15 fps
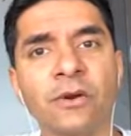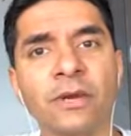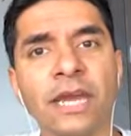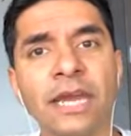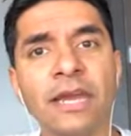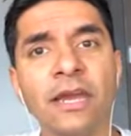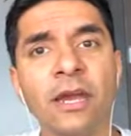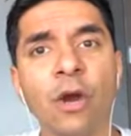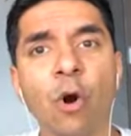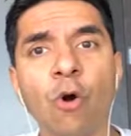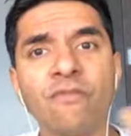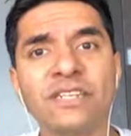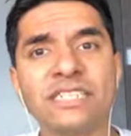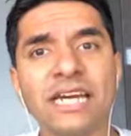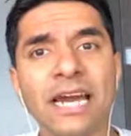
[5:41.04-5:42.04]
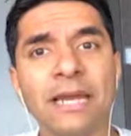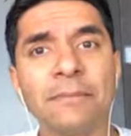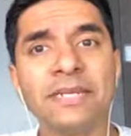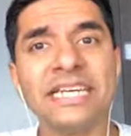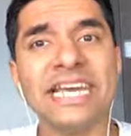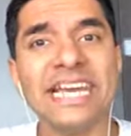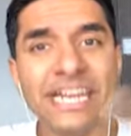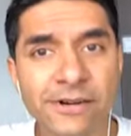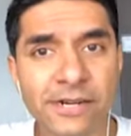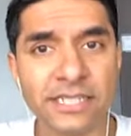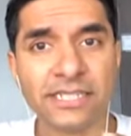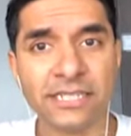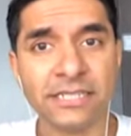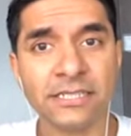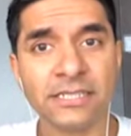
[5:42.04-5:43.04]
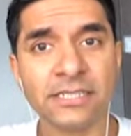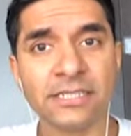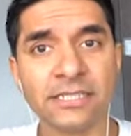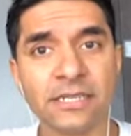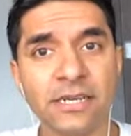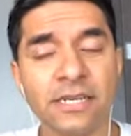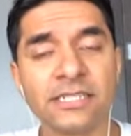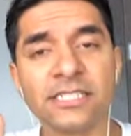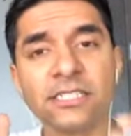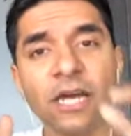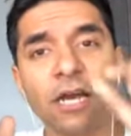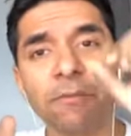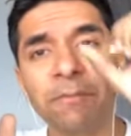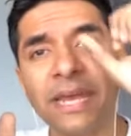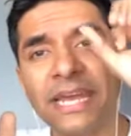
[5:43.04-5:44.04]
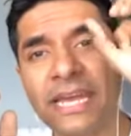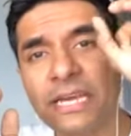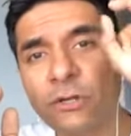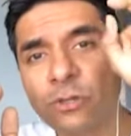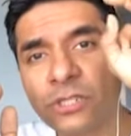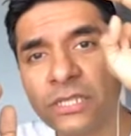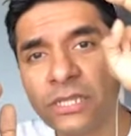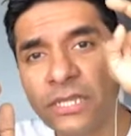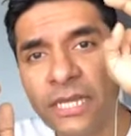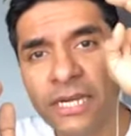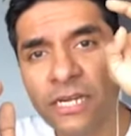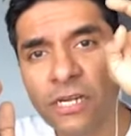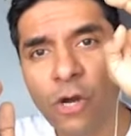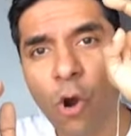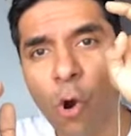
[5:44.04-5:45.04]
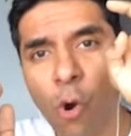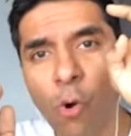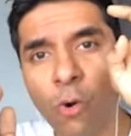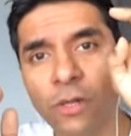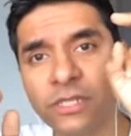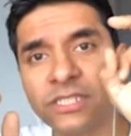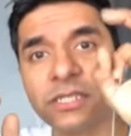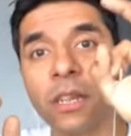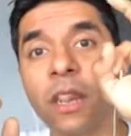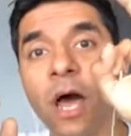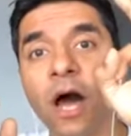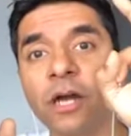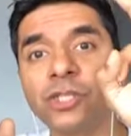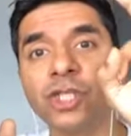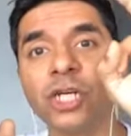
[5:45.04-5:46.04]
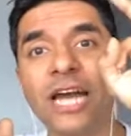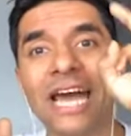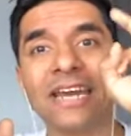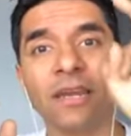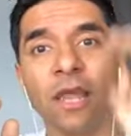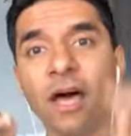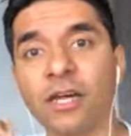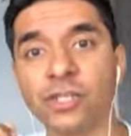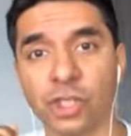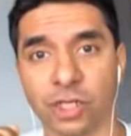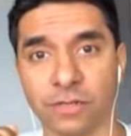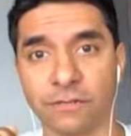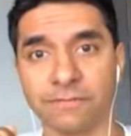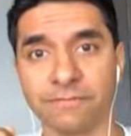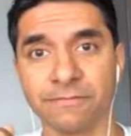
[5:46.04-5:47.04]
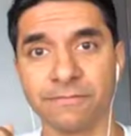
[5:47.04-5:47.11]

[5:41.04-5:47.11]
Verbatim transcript: Okay? Over time, the irritants start making those little holes larger and larger.